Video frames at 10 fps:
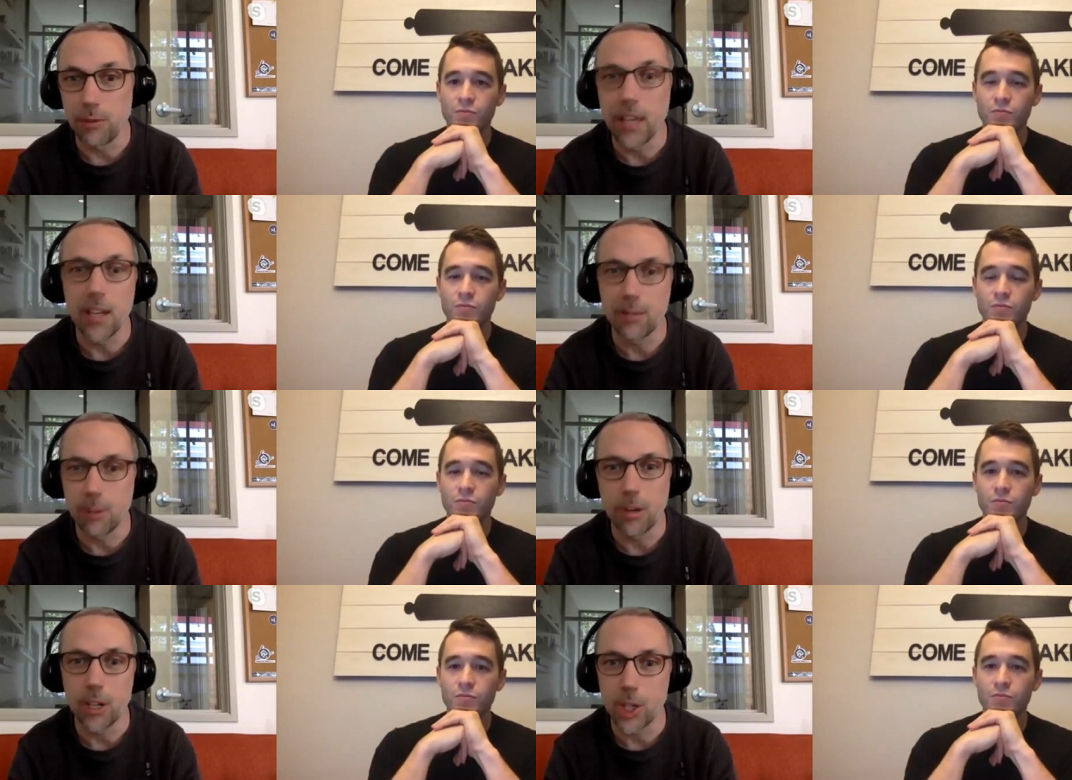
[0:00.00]
Speaker 1: We vet
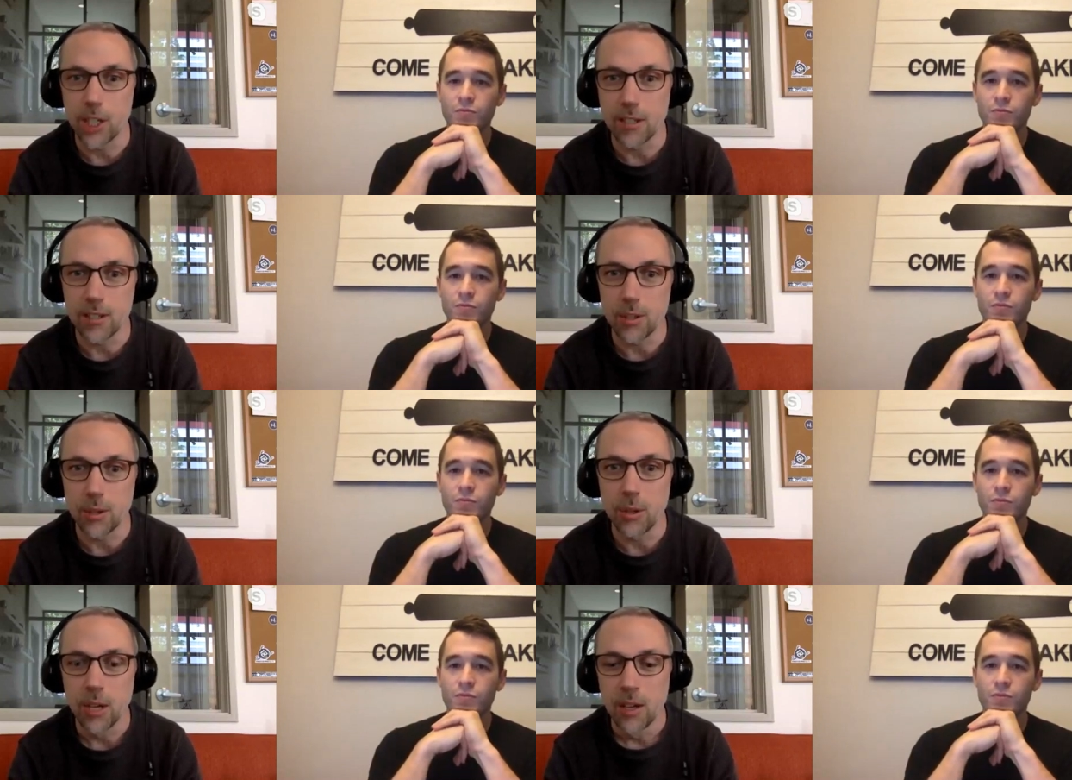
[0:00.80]
every project, and
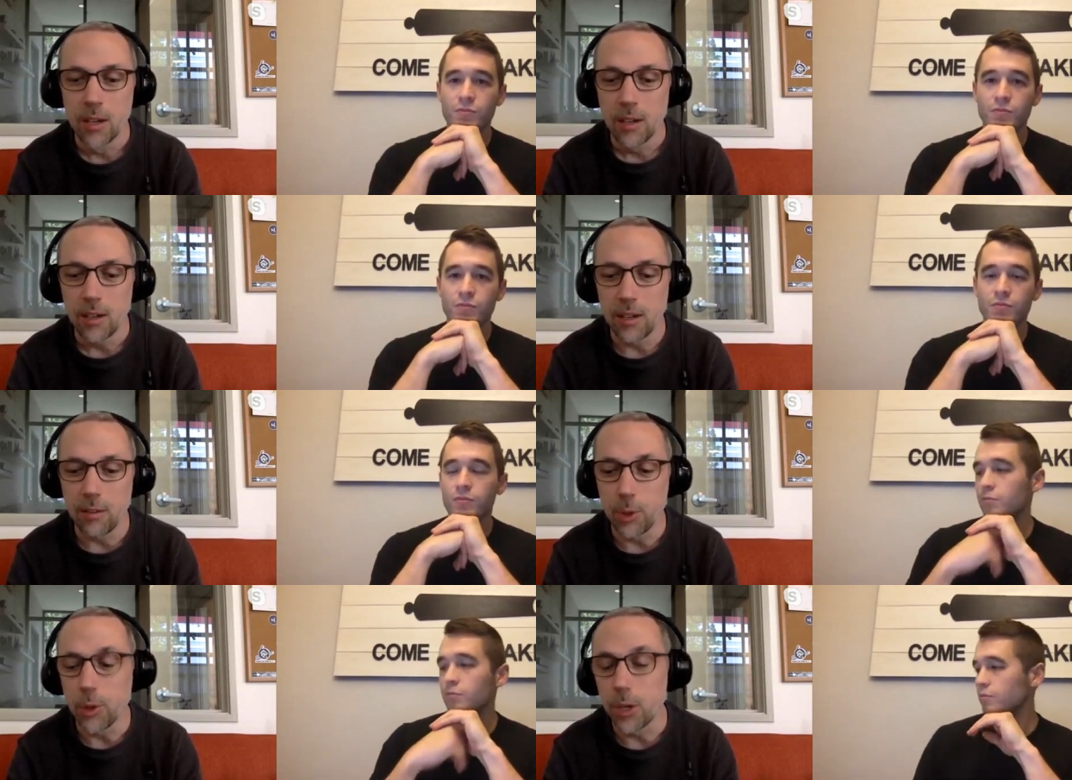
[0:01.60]
so
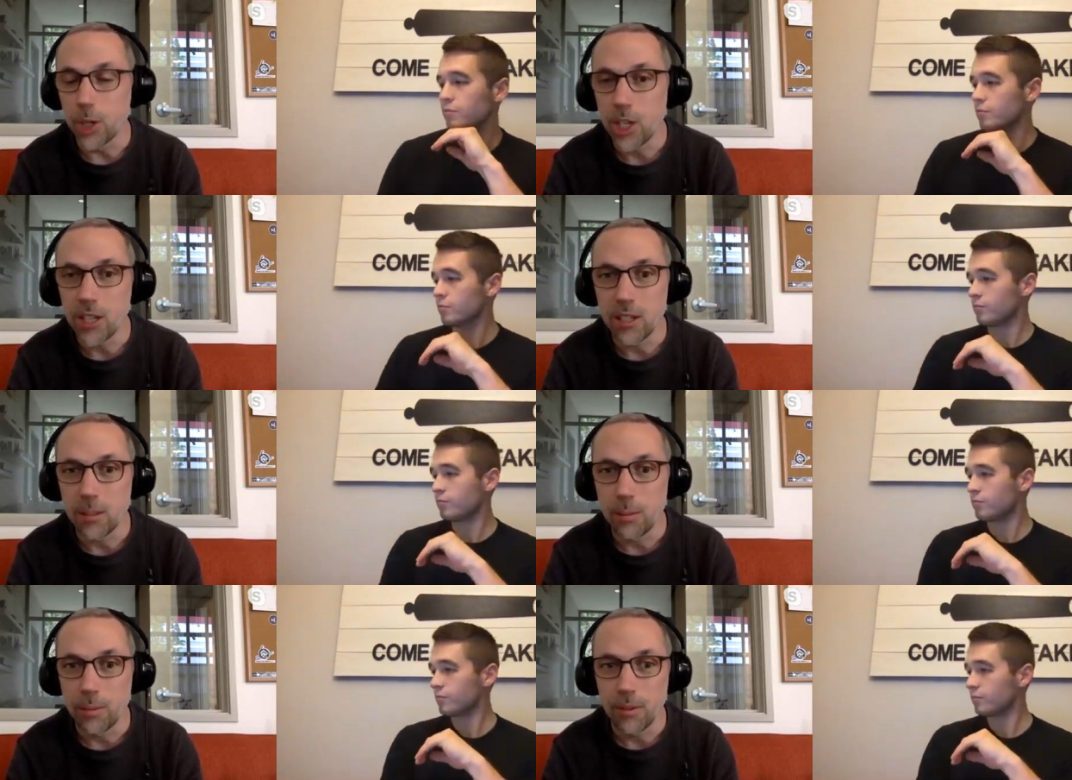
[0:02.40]
if we do our
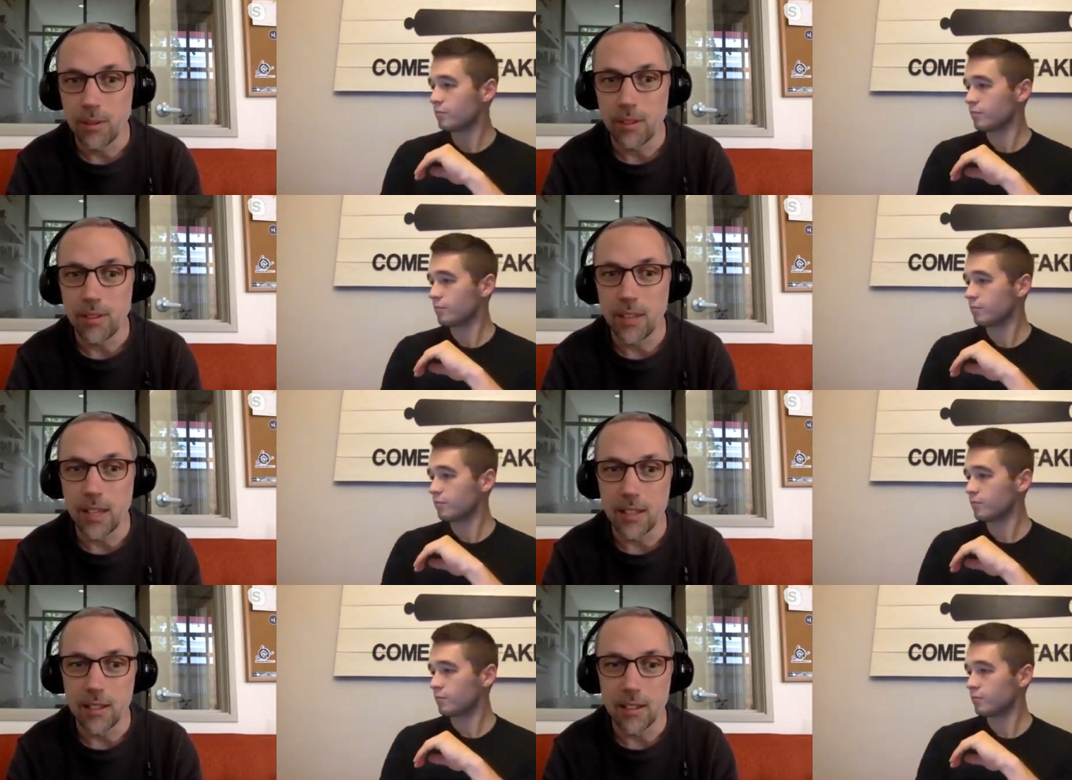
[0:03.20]
job,
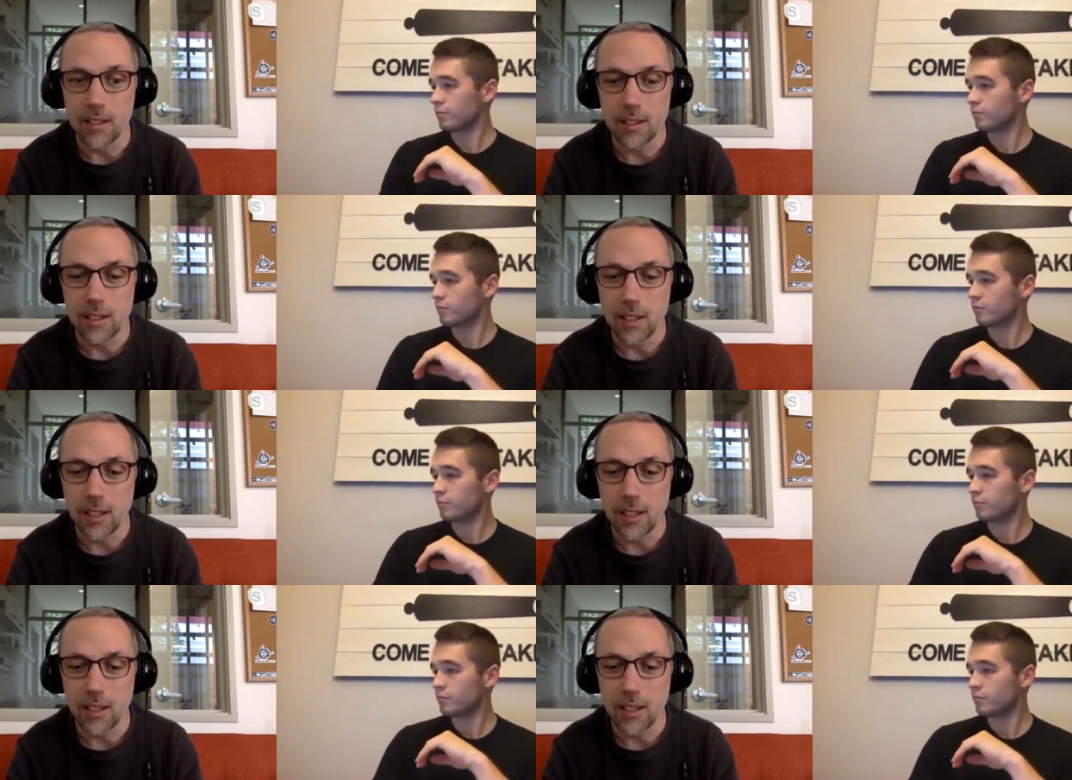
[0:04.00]
then